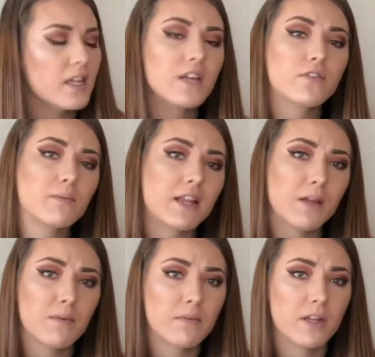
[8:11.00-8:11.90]
And then for my
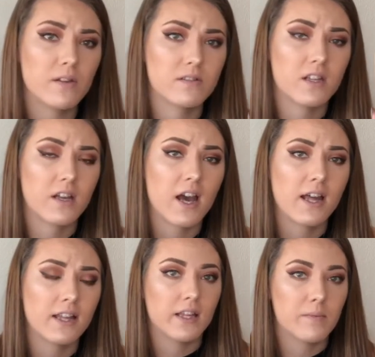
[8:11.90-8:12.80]
lip, I'm going to use the
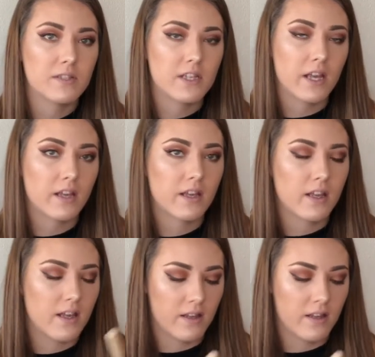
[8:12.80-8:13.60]
Kylie lipstick